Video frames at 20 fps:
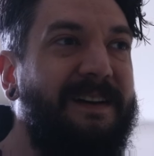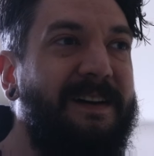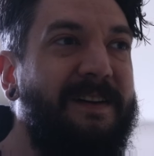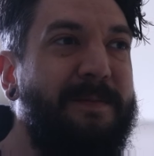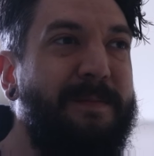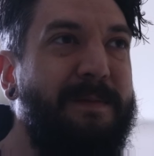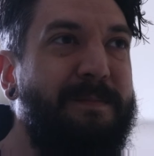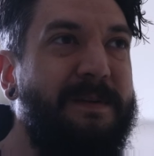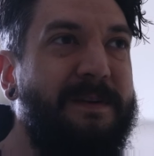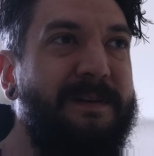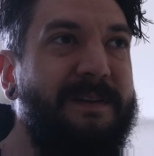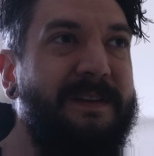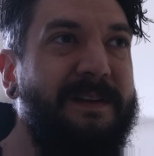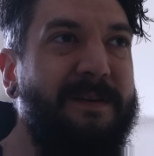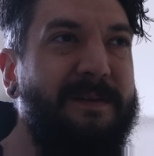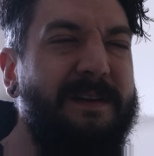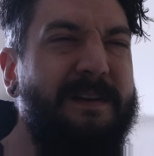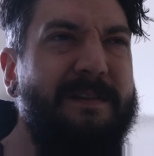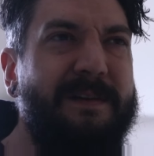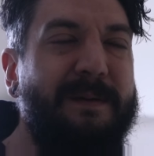I remember, you
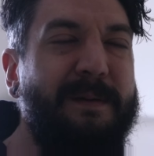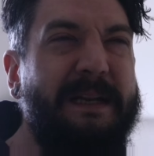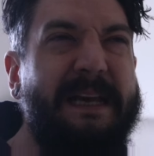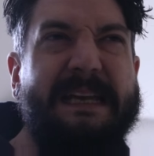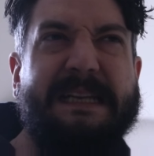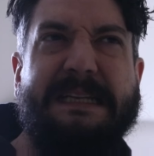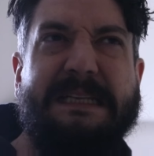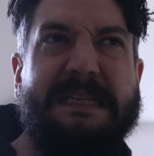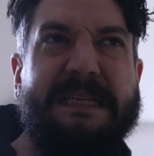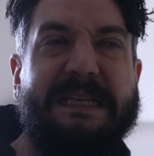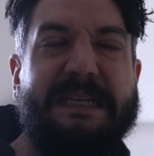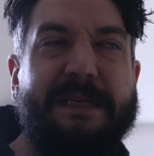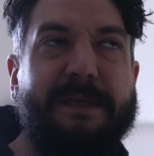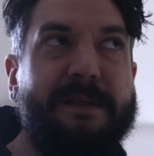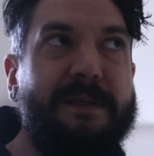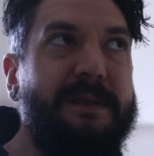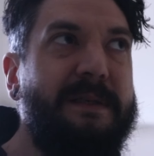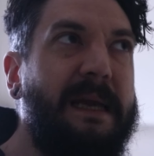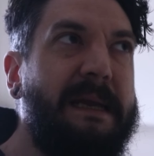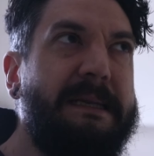know, hearing about ADD
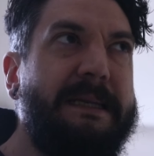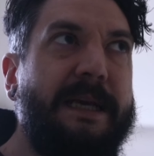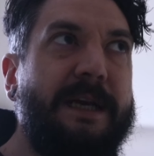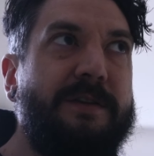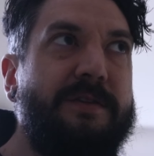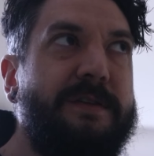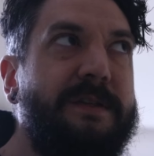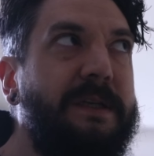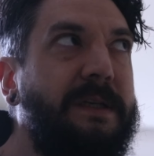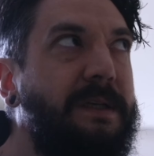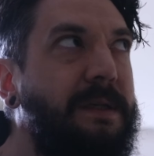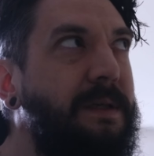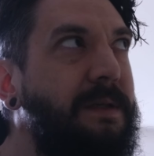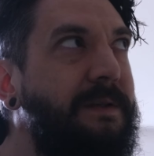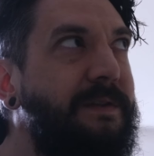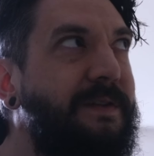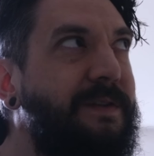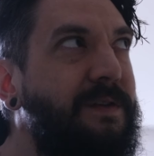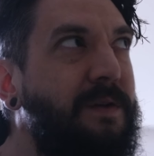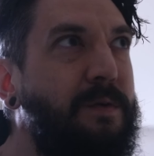and ADHD
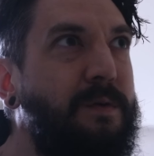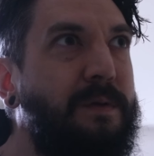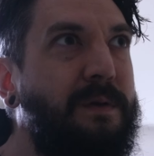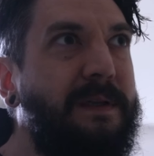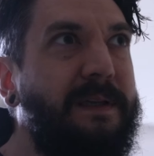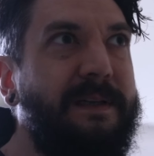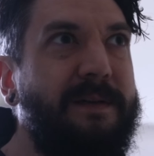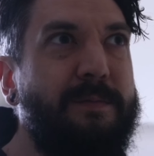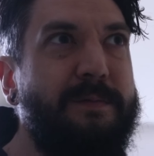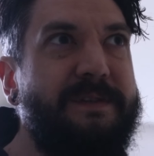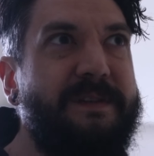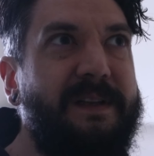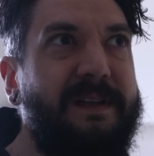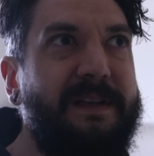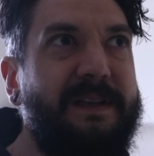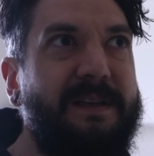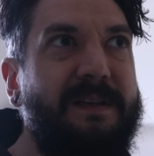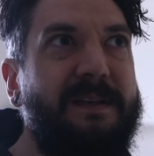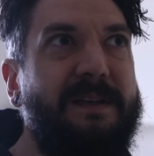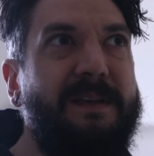in school, and it was
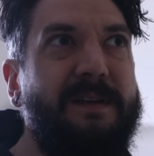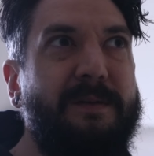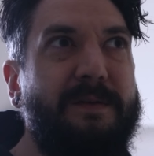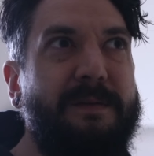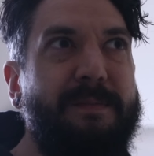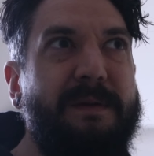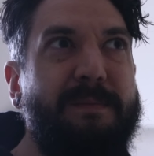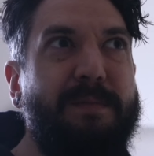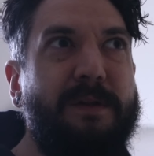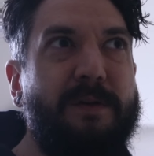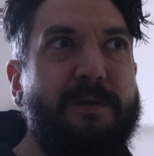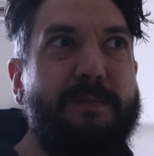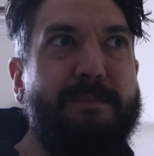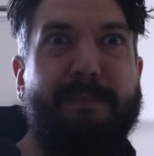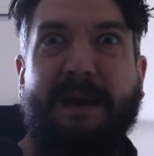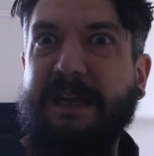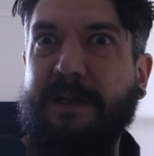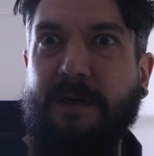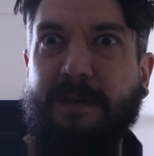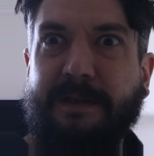like, you know, the people who
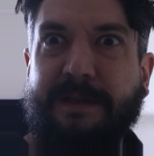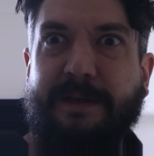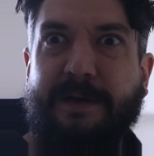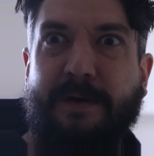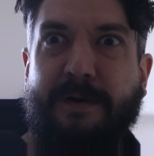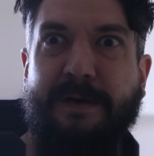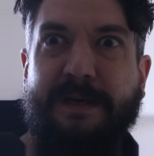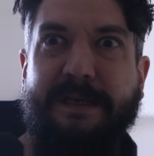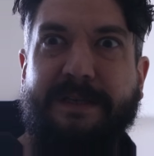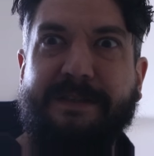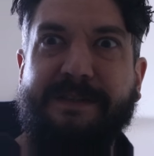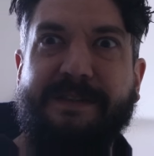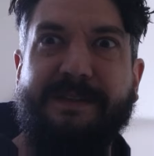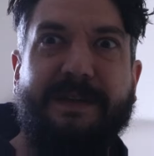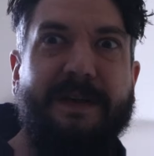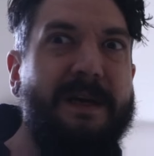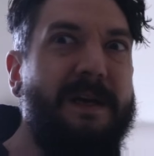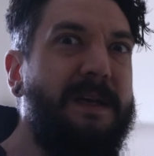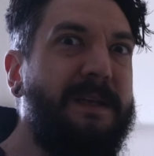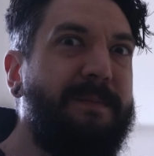made all the noise,
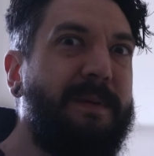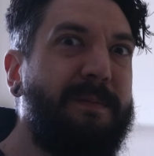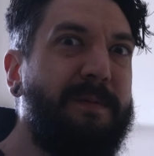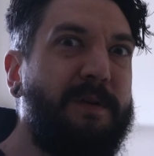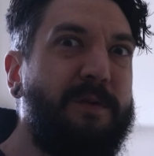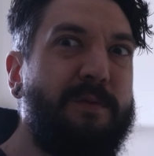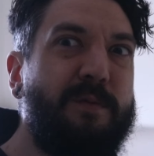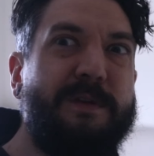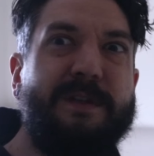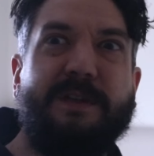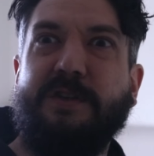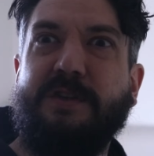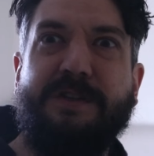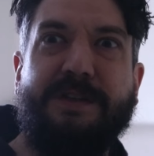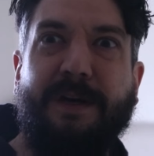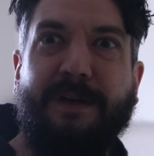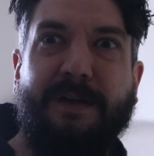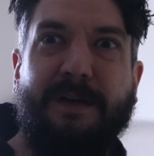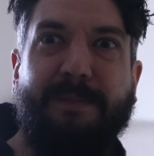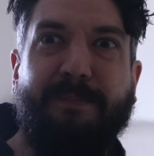people who wouldn't
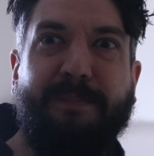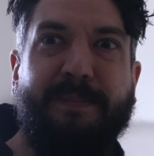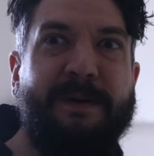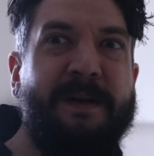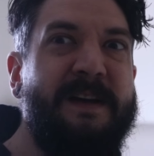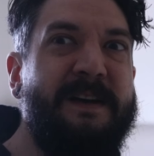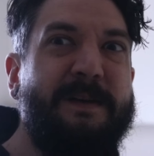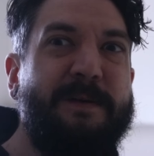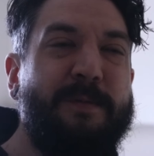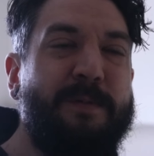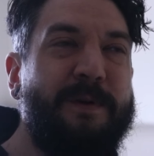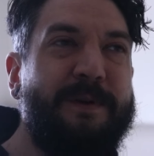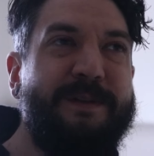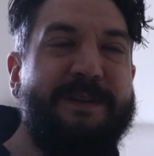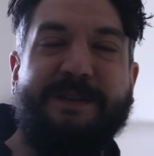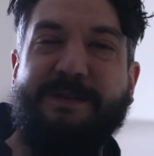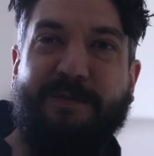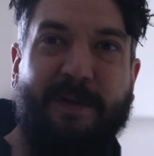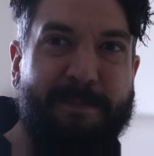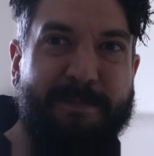shut up, who were
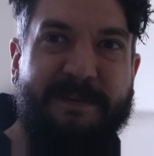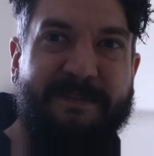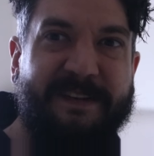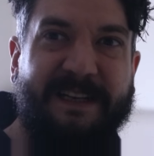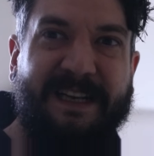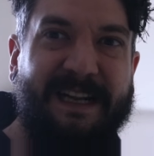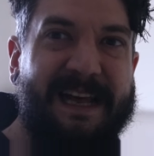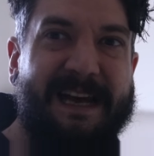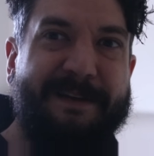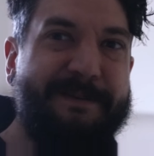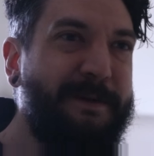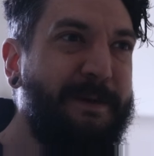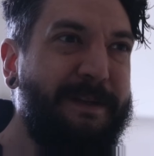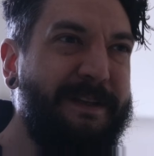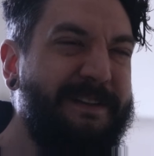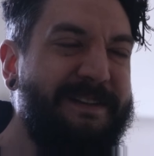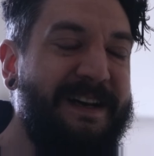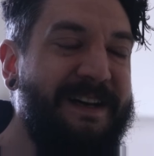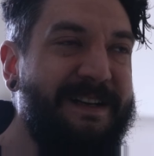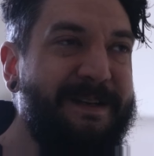disruptive in class all
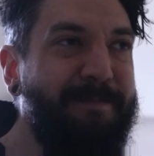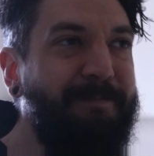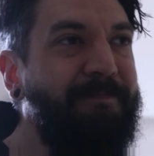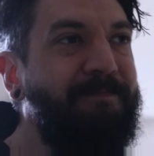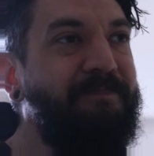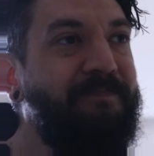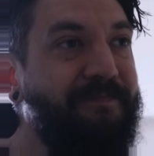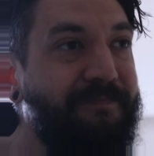the time.